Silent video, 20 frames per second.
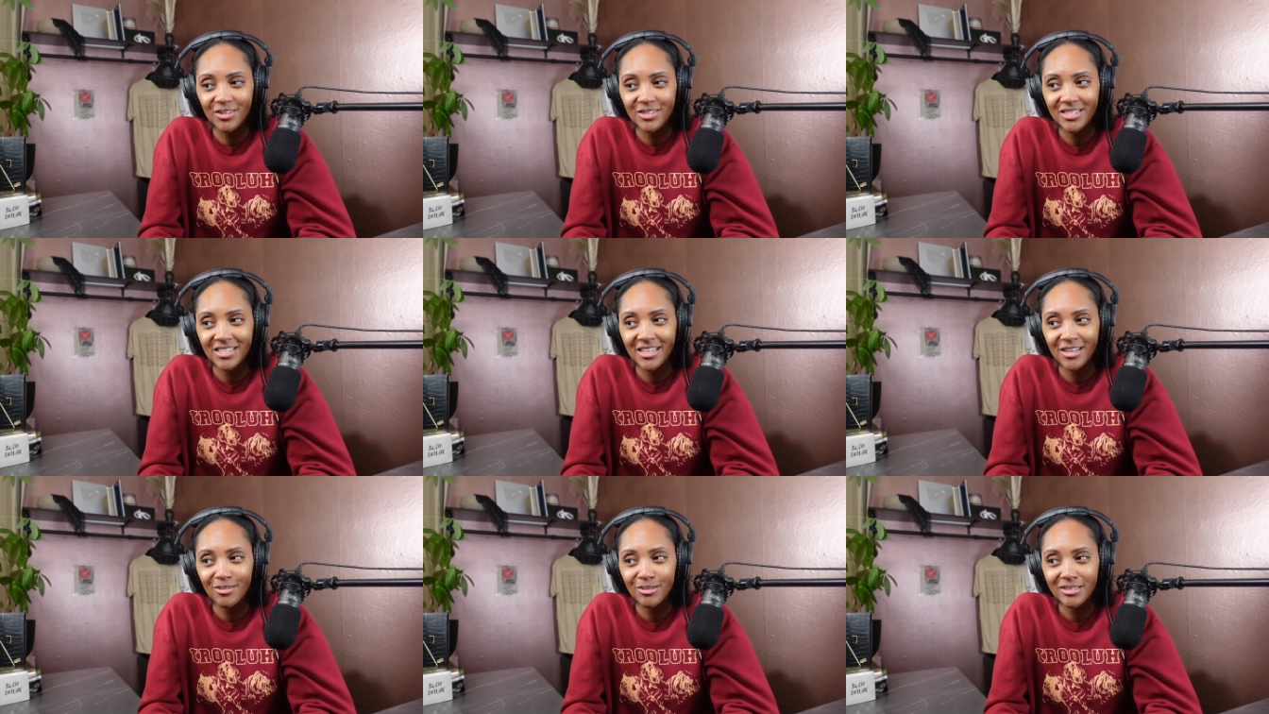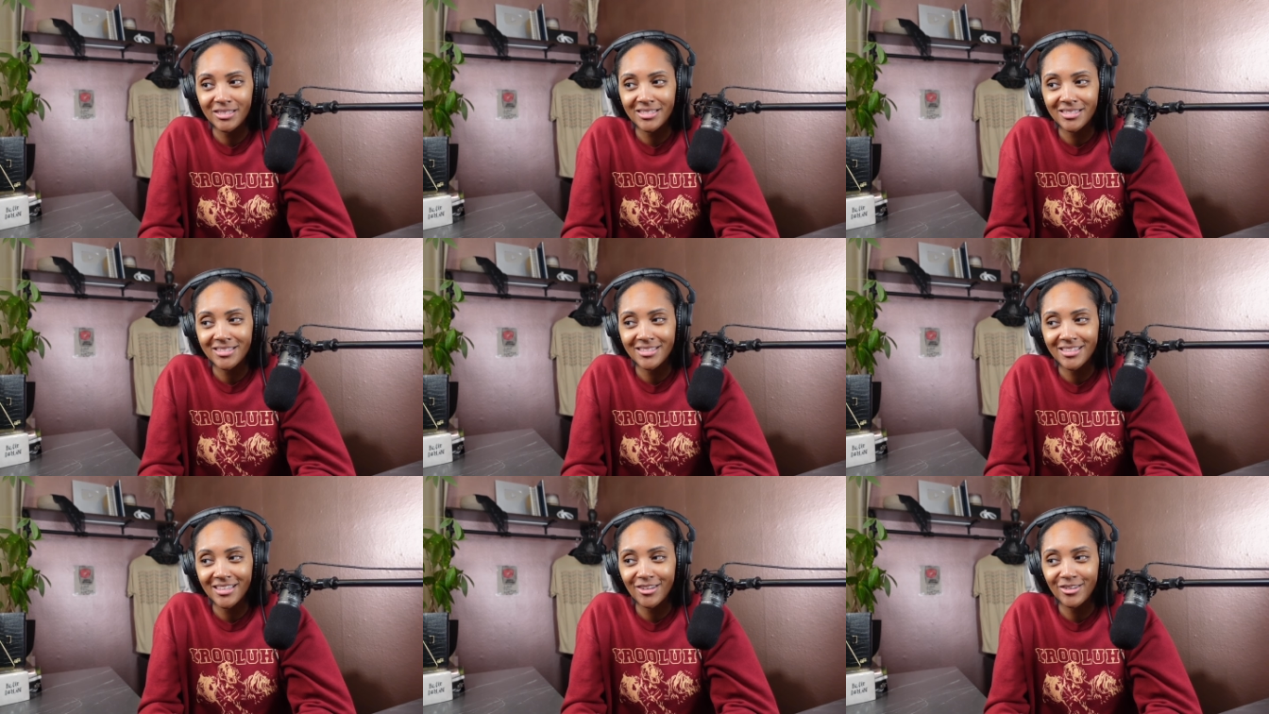So that
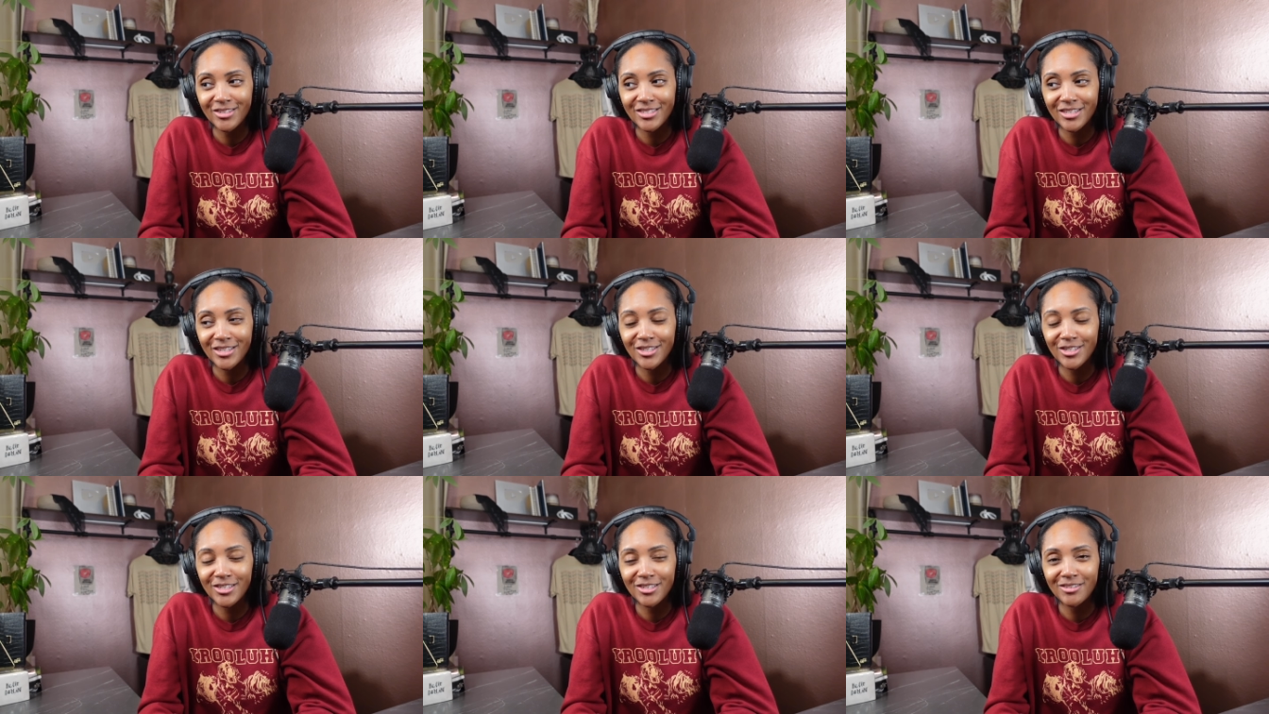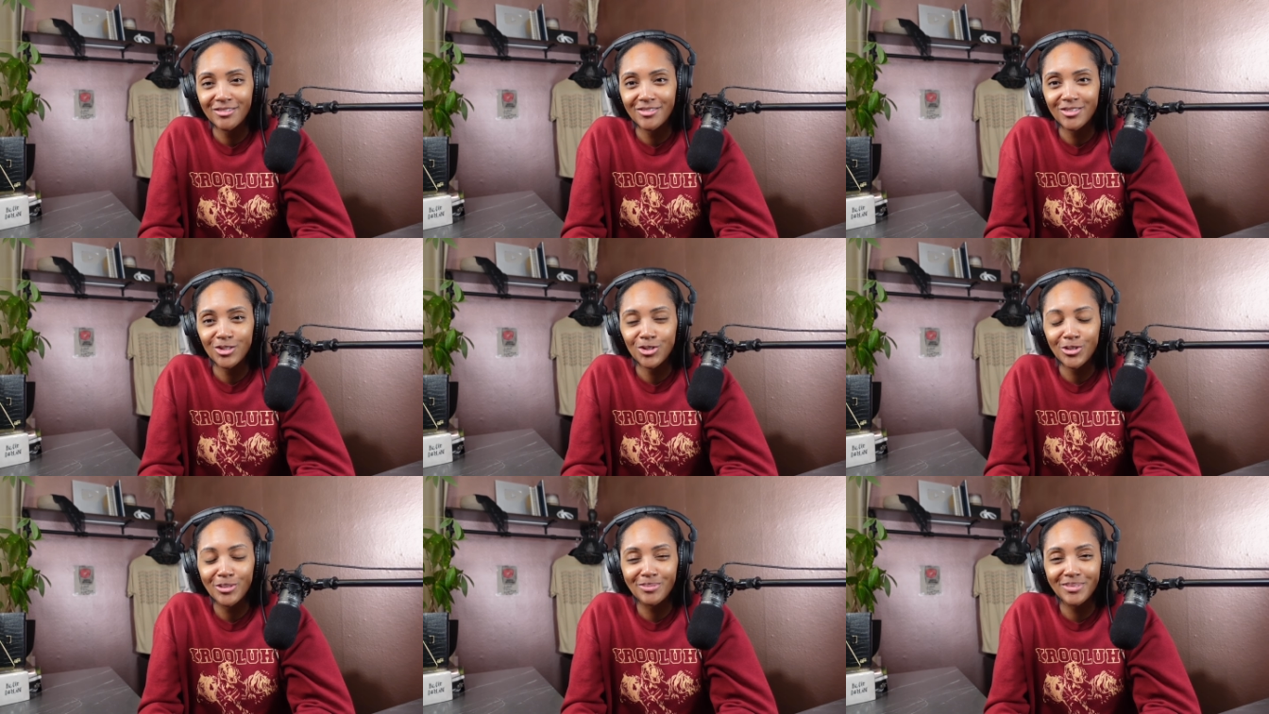was that was a good
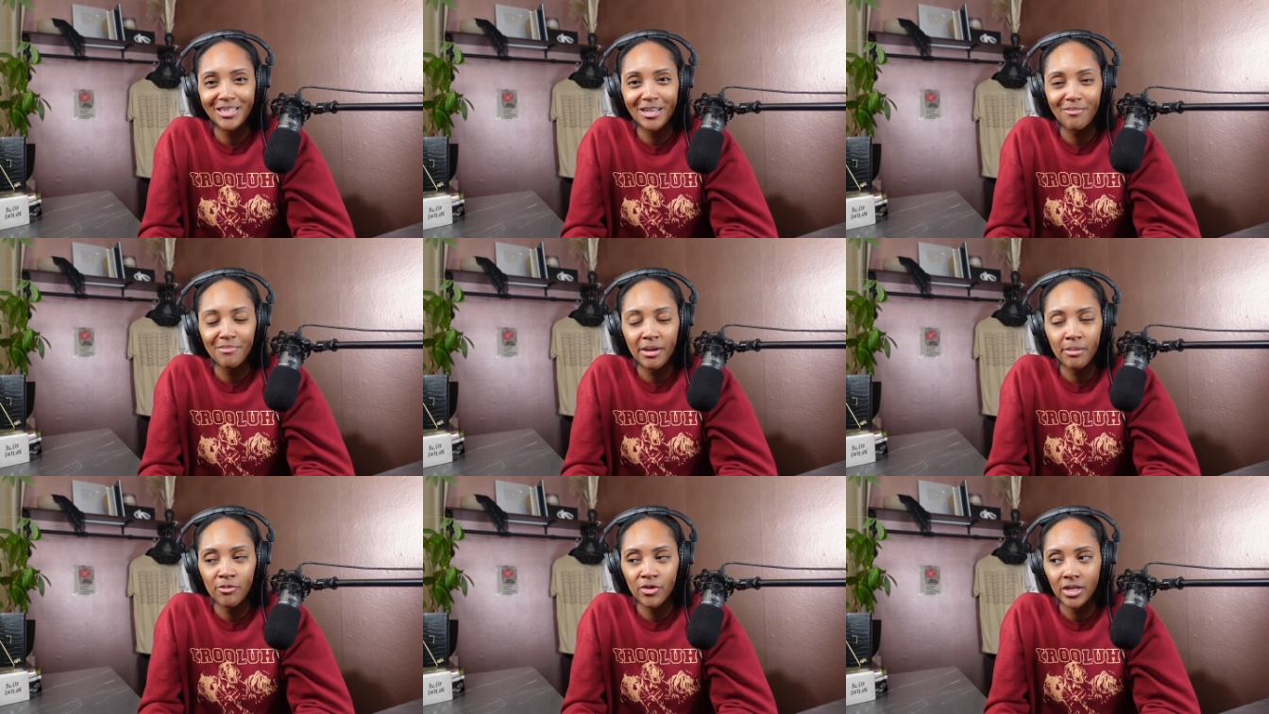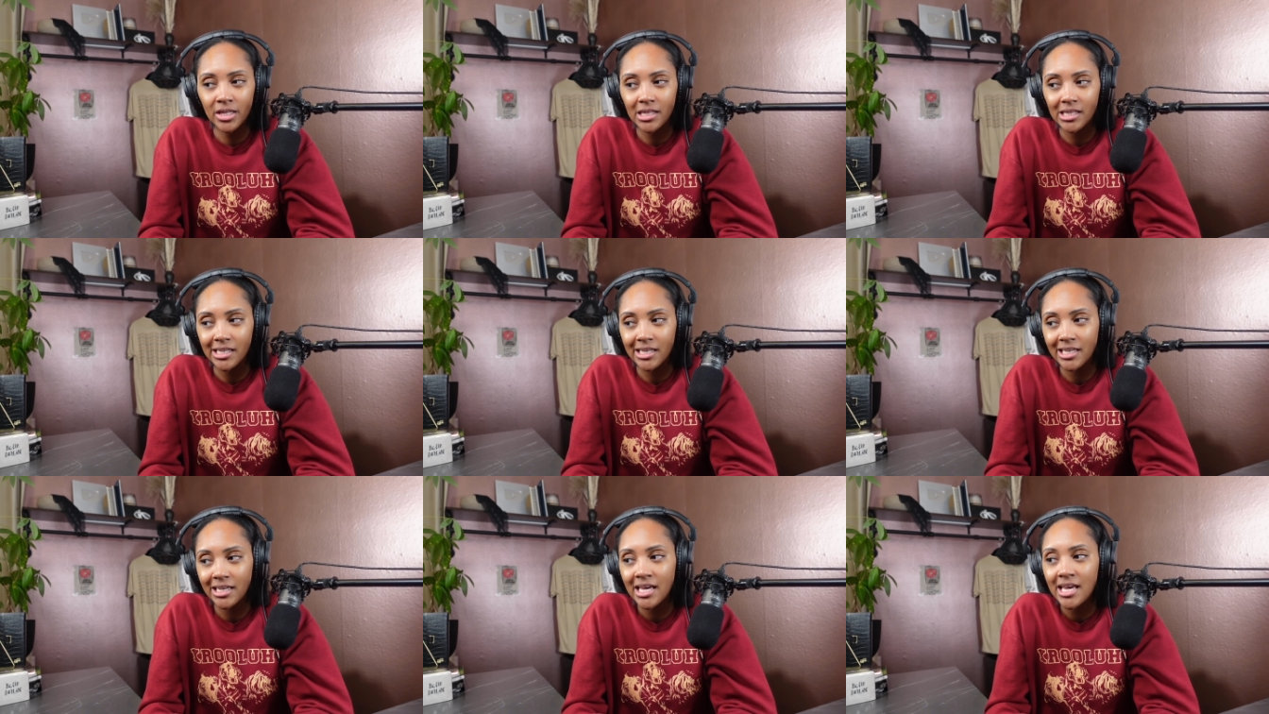trip down memory
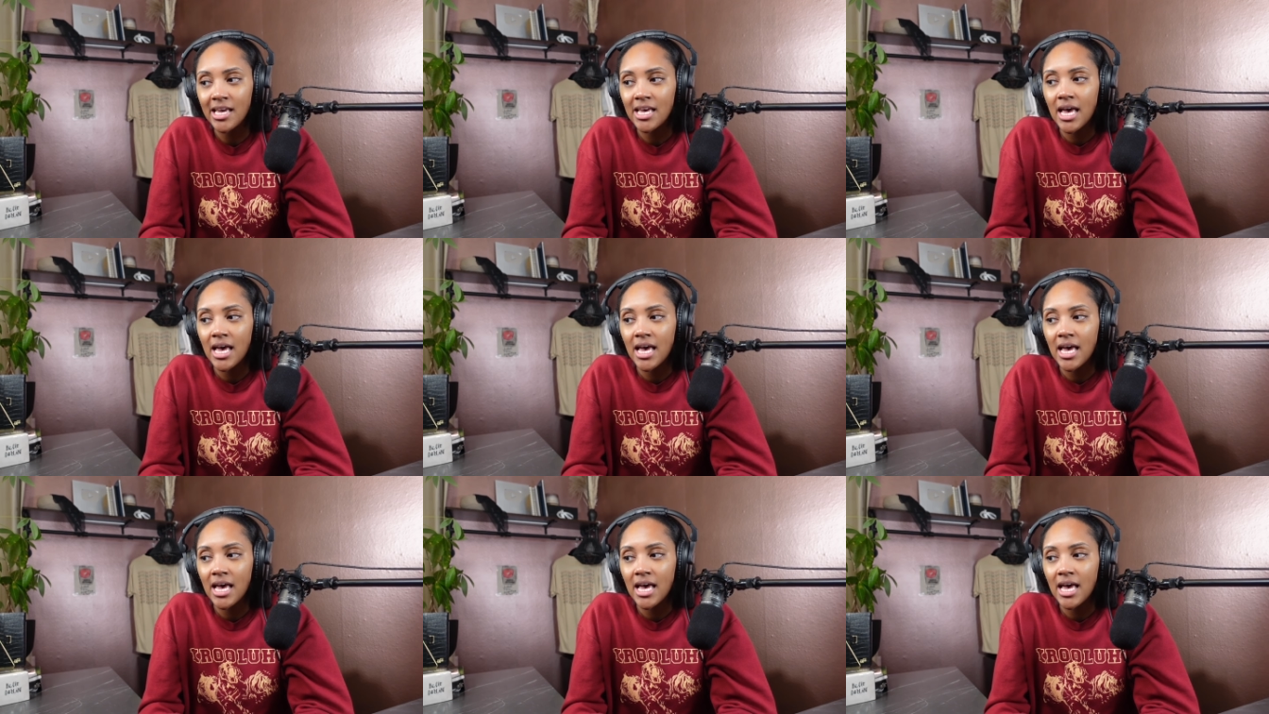lane.